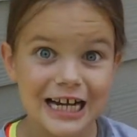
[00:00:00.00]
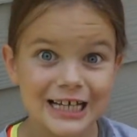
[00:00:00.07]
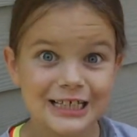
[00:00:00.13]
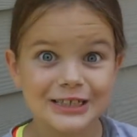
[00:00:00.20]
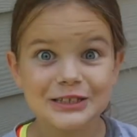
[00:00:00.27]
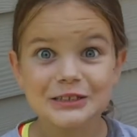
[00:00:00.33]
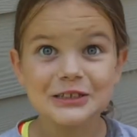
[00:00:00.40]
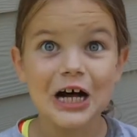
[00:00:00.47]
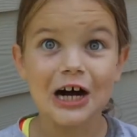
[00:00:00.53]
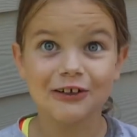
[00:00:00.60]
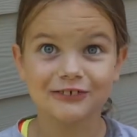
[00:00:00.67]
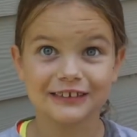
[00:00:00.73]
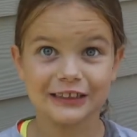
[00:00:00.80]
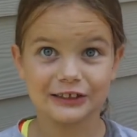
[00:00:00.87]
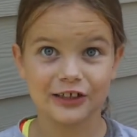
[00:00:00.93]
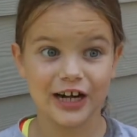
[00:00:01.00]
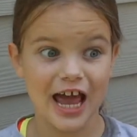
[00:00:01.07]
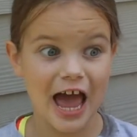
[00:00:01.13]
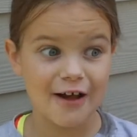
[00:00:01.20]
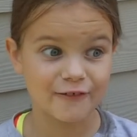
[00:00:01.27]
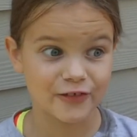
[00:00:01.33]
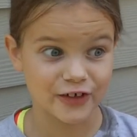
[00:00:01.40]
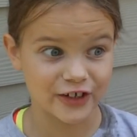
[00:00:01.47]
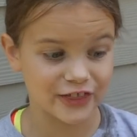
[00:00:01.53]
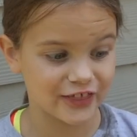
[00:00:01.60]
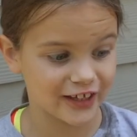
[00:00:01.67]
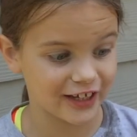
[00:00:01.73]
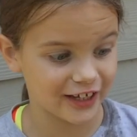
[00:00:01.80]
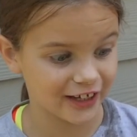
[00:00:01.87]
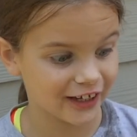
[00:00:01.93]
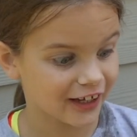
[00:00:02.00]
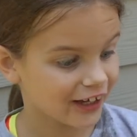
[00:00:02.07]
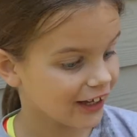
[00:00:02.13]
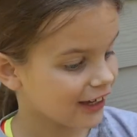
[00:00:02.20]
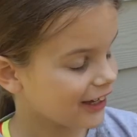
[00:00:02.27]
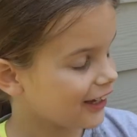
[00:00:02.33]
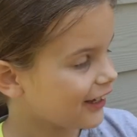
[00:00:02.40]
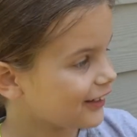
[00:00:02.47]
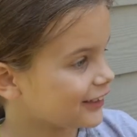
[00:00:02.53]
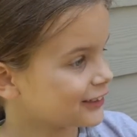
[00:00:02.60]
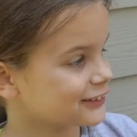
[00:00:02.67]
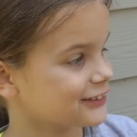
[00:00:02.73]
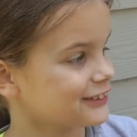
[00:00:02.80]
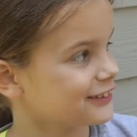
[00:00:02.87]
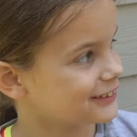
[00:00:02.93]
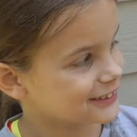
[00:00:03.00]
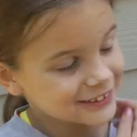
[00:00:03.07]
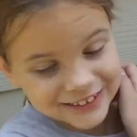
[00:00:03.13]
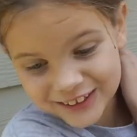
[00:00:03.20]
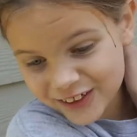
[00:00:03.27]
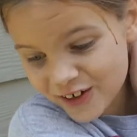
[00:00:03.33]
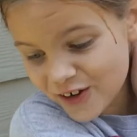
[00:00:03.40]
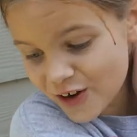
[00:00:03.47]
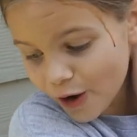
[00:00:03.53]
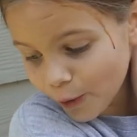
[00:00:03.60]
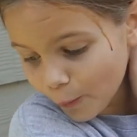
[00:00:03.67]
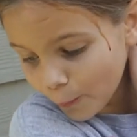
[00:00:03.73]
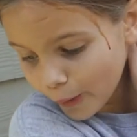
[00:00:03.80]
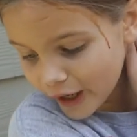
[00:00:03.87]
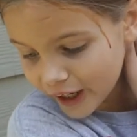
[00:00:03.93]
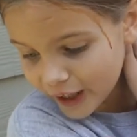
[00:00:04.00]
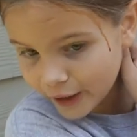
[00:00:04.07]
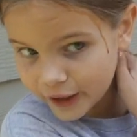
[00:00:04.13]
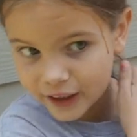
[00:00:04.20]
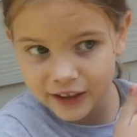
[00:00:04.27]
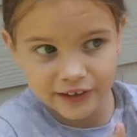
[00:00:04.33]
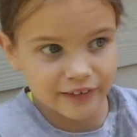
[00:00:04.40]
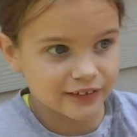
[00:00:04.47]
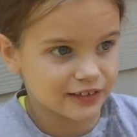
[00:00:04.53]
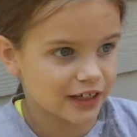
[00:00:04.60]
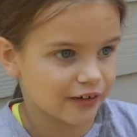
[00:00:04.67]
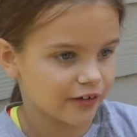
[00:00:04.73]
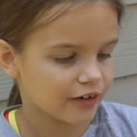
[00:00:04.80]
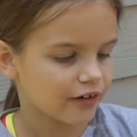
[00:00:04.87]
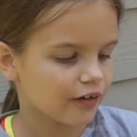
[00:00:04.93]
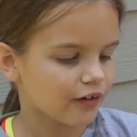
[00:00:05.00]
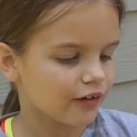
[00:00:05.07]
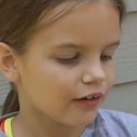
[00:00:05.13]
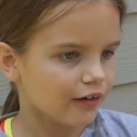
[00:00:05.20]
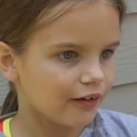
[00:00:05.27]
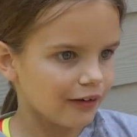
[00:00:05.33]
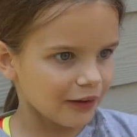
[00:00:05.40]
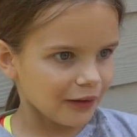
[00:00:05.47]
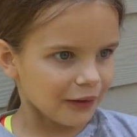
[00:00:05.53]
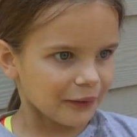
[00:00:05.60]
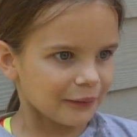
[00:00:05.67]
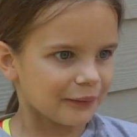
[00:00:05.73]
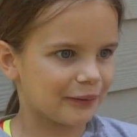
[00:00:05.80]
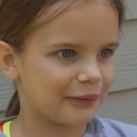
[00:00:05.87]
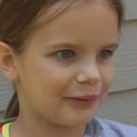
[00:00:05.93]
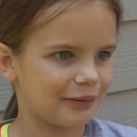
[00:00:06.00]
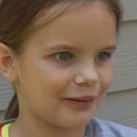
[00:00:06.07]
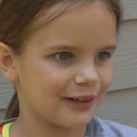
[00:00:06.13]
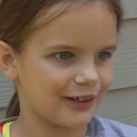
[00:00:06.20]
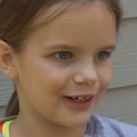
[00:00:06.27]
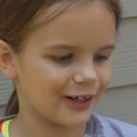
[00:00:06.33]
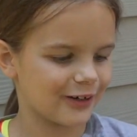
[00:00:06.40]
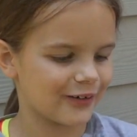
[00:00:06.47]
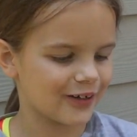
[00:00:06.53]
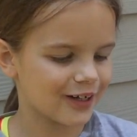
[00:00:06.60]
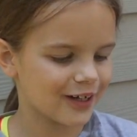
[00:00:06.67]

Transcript: Daddy loves this on everything. There's True. no way I'm going to eat this cake here we go.